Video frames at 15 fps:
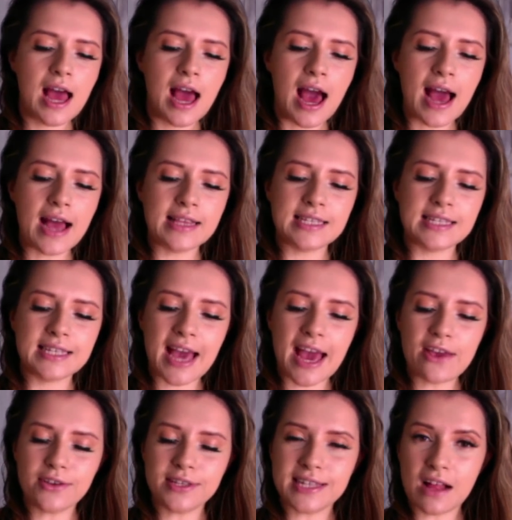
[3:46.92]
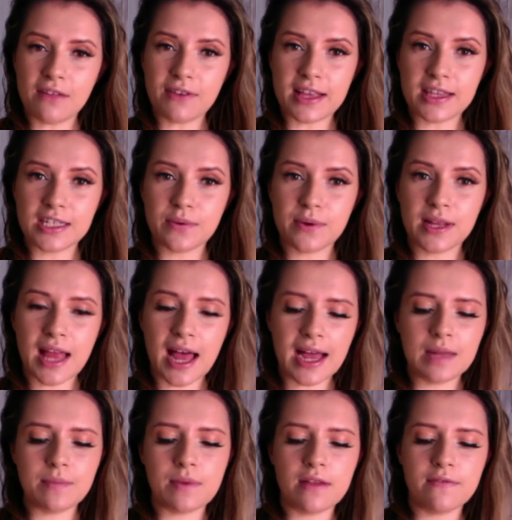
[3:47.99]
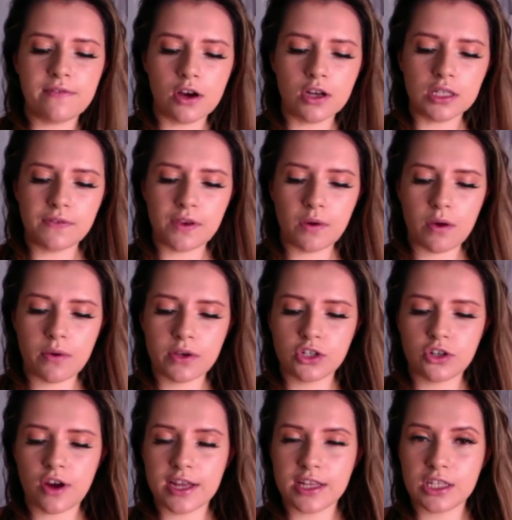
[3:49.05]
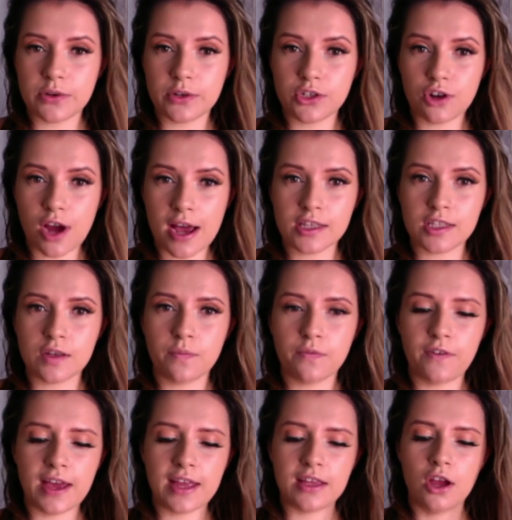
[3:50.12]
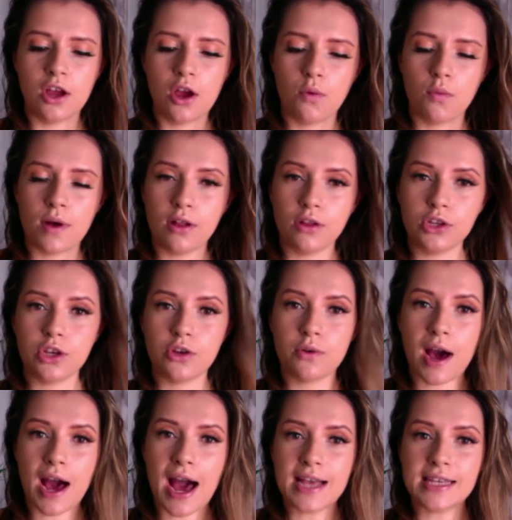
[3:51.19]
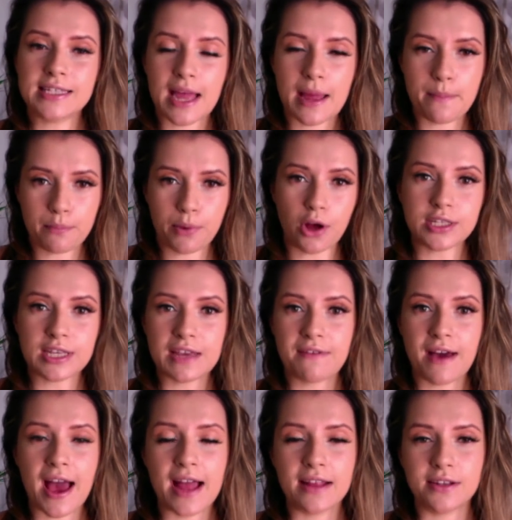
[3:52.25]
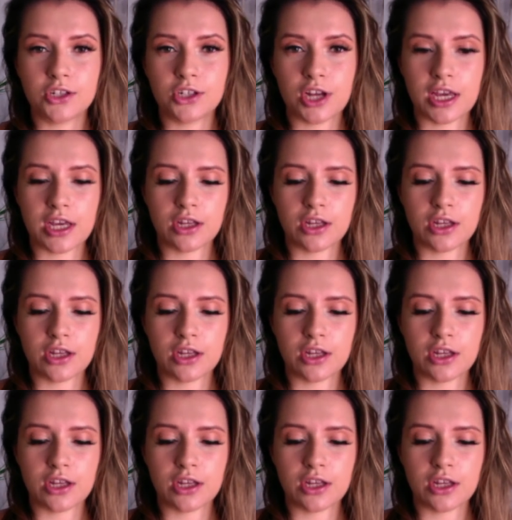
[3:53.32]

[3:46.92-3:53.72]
And get yourself into alignment. Those of you who are trying to attract something, well, you are asked to embody that energy.